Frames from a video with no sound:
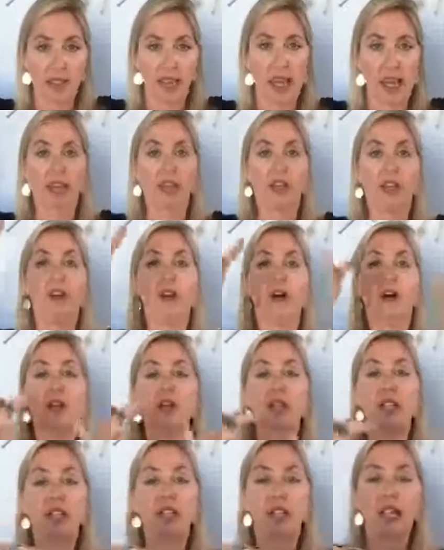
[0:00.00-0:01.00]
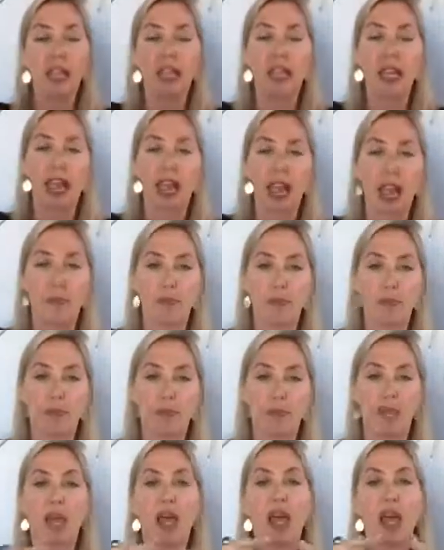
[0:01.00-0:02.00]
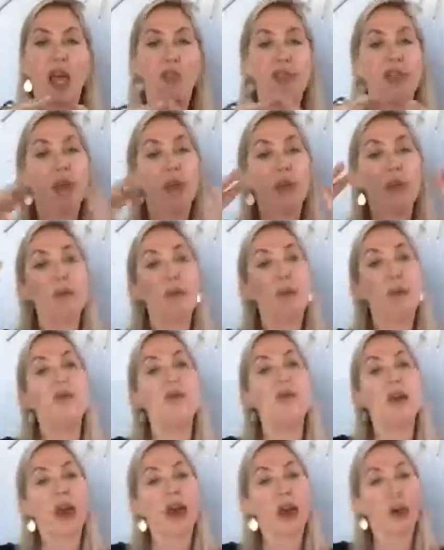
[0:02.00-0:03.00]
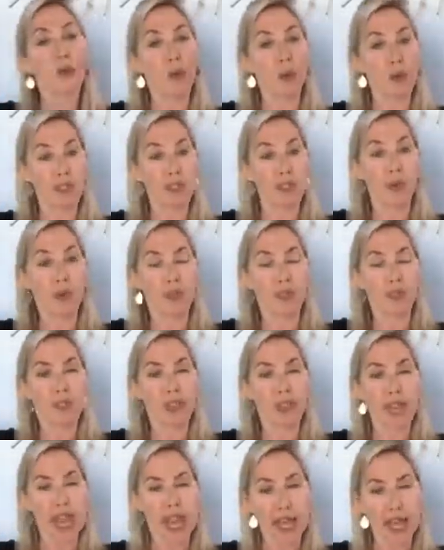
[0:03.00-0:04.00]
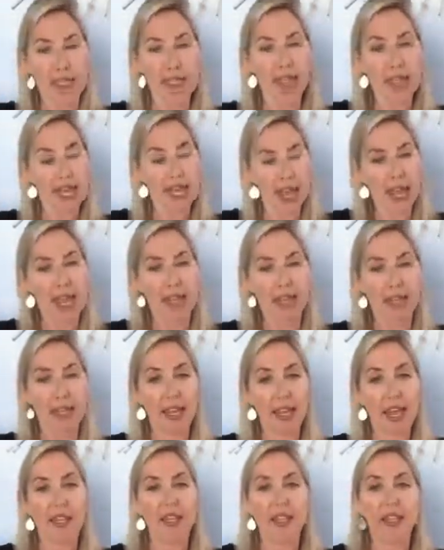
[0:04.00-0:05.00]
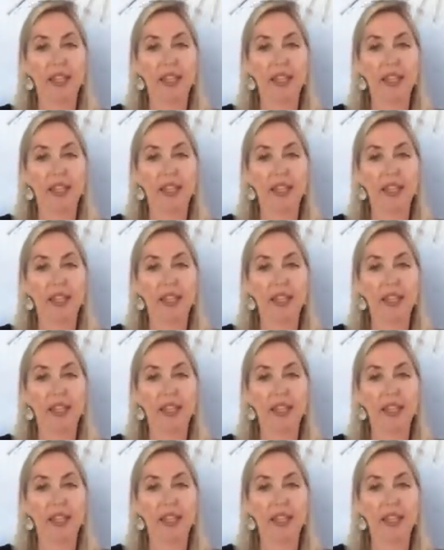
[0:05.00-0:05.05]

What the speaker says: and go to the collapse, and then we move outward towards the end again, then